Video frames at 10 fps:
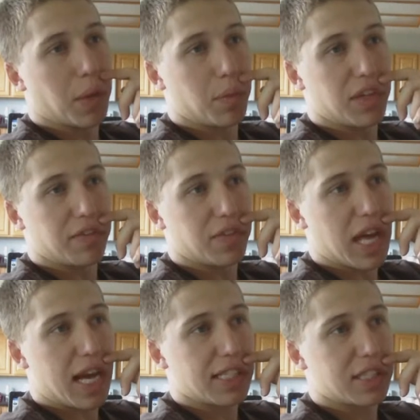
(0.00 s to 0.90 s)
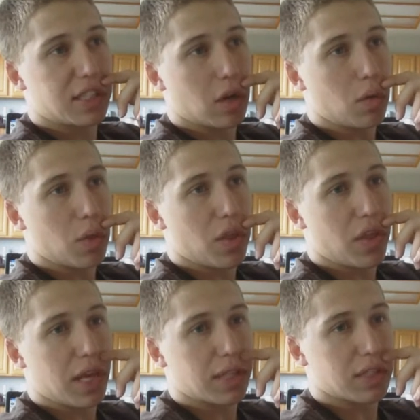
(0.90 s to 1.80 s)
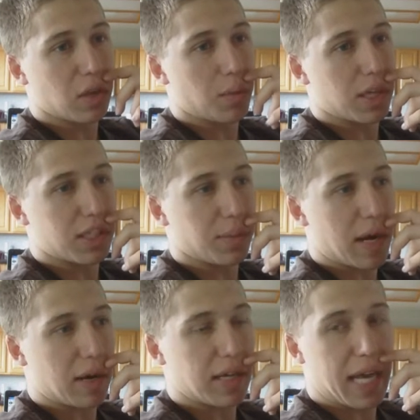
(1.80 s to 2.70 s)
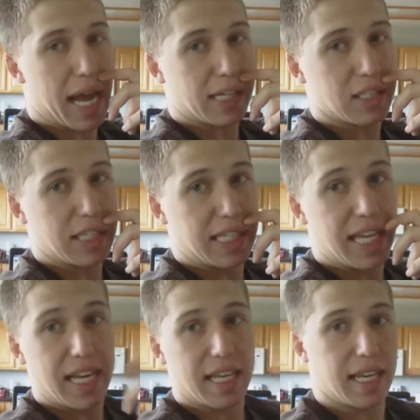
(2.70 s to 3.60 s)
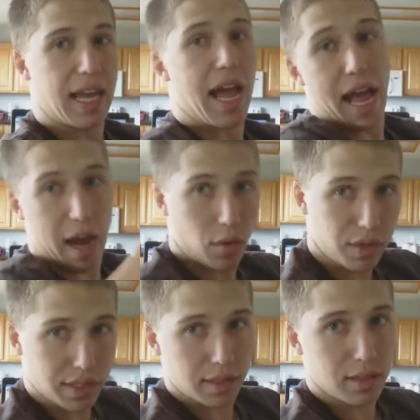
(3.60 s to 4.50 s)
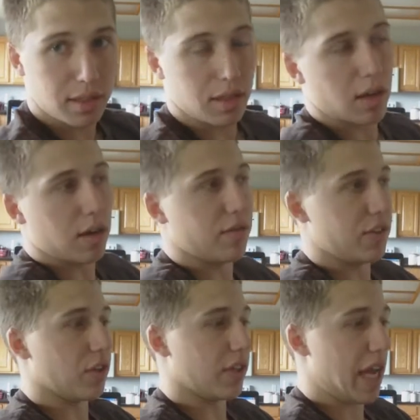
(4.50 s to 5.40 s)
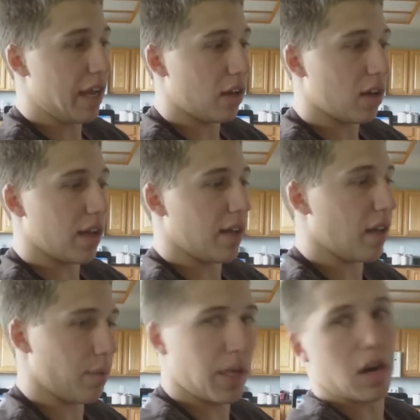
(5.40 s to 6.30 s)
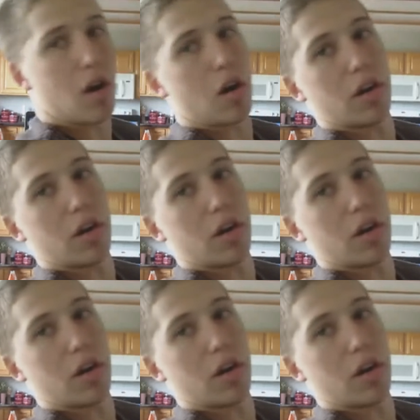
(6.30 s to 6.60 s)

when you flash, don't think so much about actually kicking out of your gainer and there being a